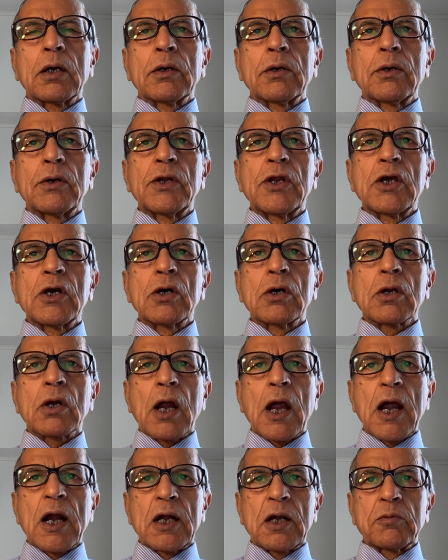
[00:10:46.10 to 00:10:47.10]
near
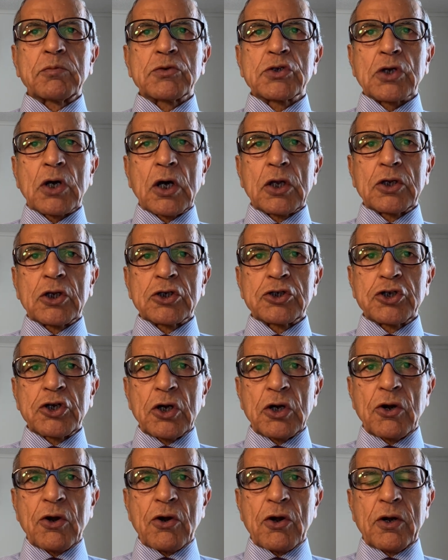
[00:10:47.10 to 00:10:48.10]
Adam's other
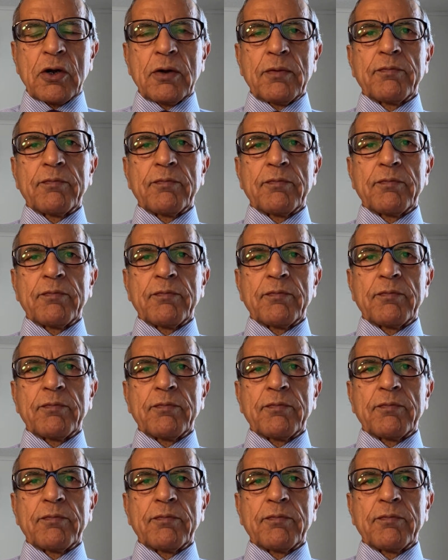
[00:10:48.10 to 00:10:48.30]
children.